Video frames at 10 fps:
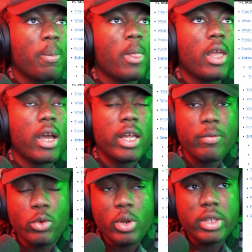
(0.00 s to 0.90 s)
And if
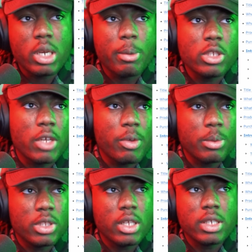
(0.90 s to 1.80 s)
you know anything about FM
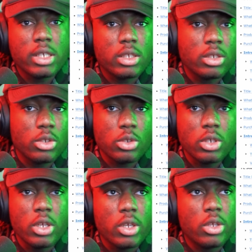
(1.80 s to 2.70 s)
synthesizers,
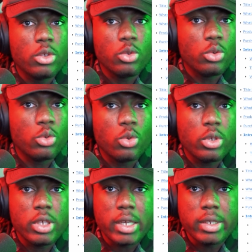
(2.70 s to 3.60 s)
you know that
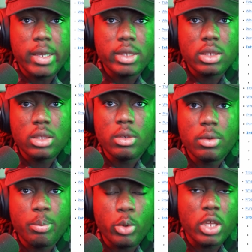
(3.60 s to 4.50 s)
you can get the
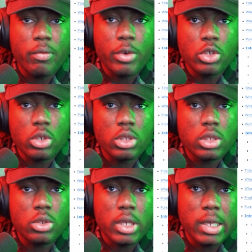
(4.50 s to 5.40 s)
plugin
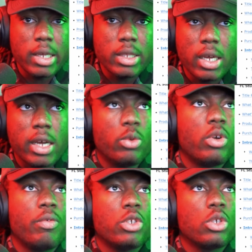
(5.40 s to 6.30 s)
versions, you can get the hardware
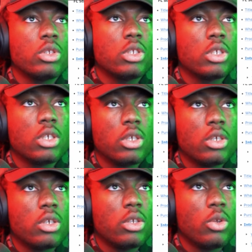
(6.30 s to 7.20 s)
versions.
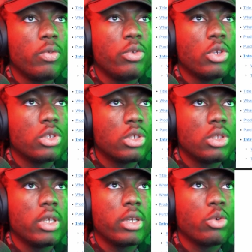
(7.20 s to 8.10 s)
You know, if you just
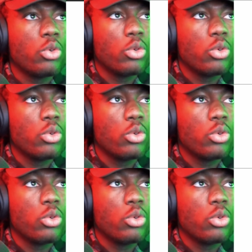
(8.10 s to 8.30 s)
take a Google